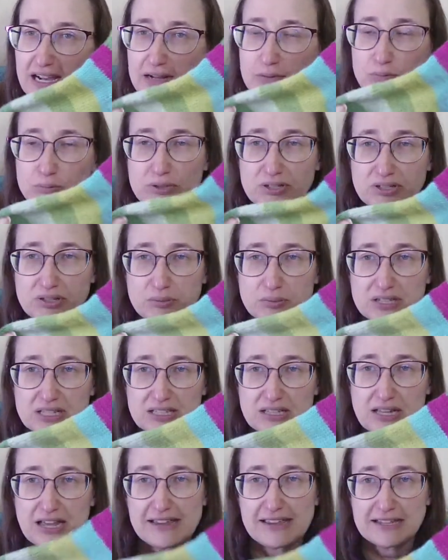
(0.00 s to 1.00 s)
I really, really
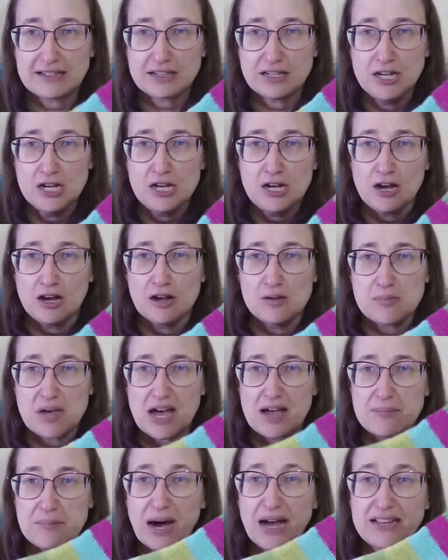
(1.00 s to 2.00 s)
like it.
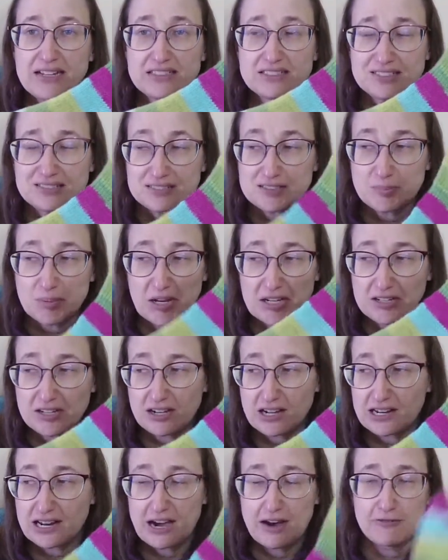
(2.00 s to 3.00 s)
I might, depending
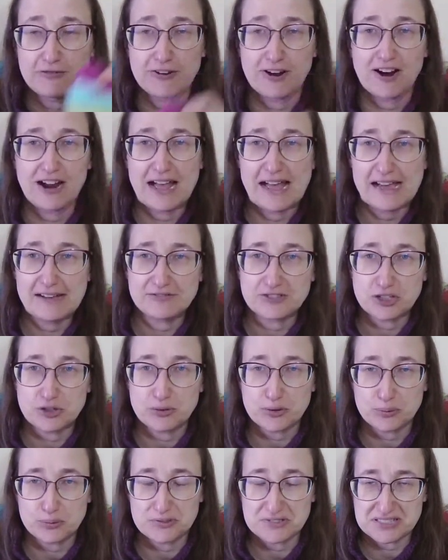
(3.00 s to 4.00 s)
on how far I have to go
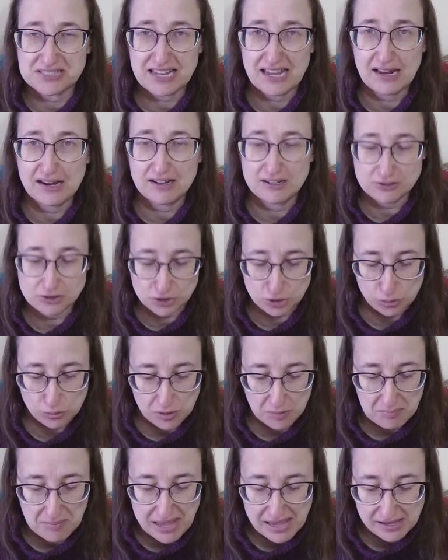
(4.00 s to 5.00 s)
through the skein to
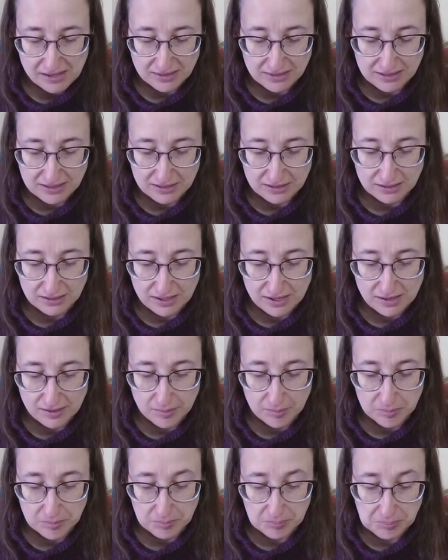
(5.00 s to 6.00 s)
make the,
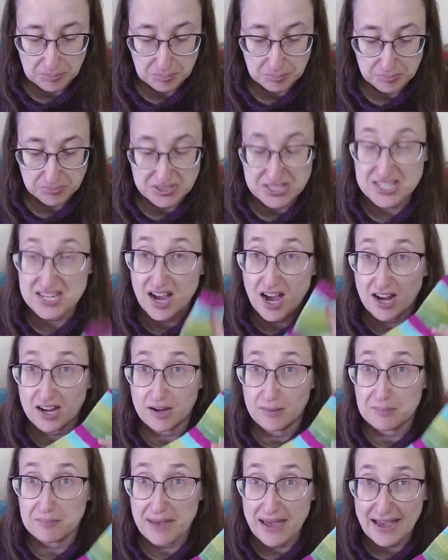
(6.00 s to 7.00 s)
sock
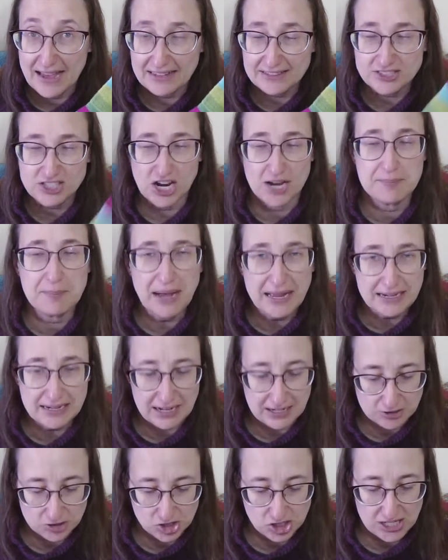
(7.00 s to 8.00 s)
match, I might
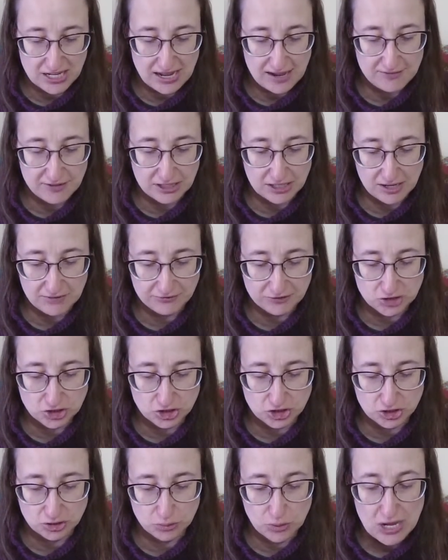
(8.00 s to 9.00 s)
actually have enough to
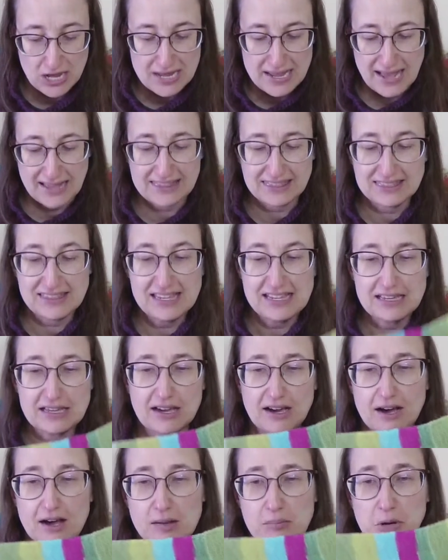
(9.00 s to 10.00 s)
do, I think,
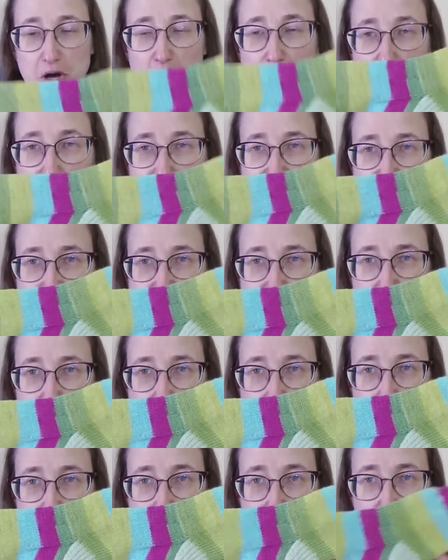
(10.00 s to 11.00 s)
all of this
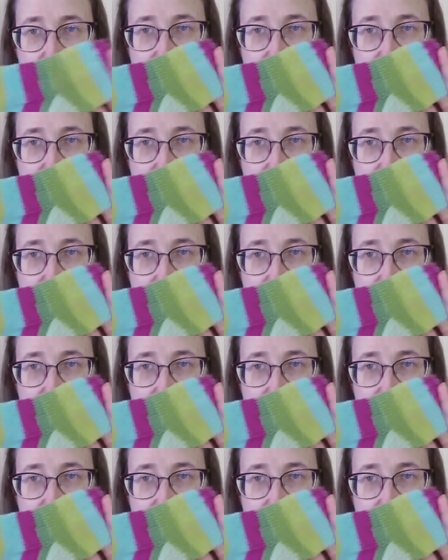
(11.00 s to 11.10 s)
yarn.